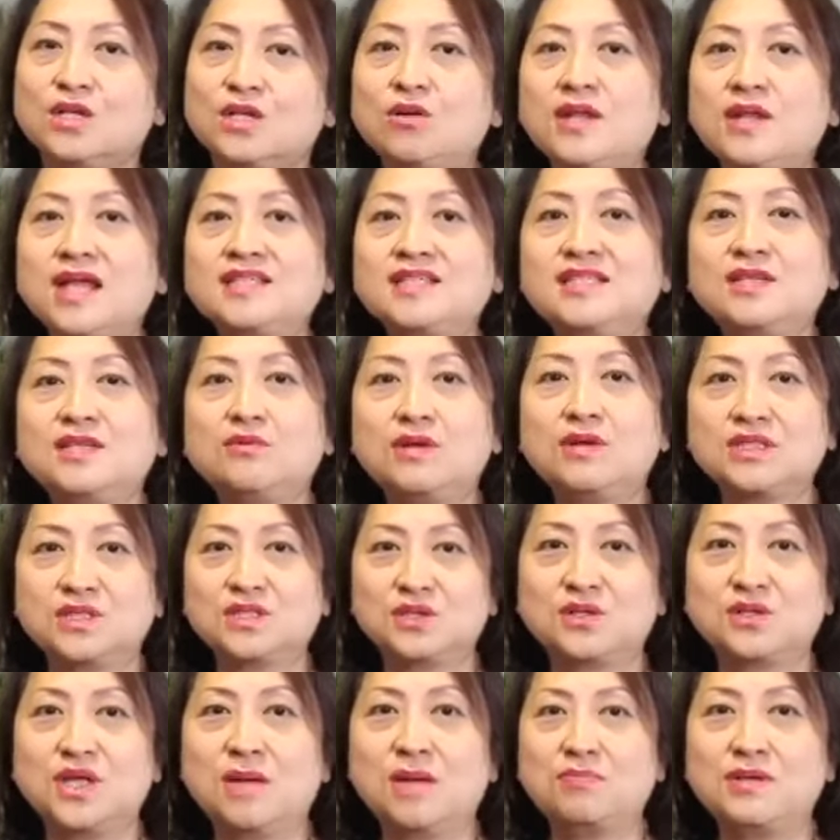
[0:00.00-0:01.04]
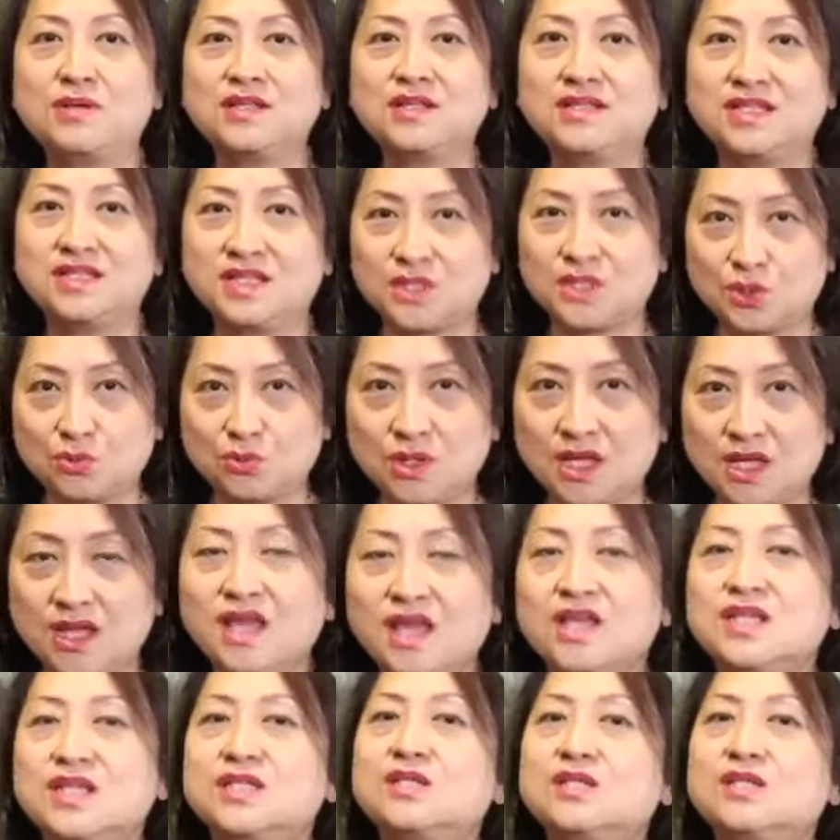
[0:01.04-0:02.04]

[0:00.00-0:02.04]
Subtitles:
So let's see what's going to happen this week.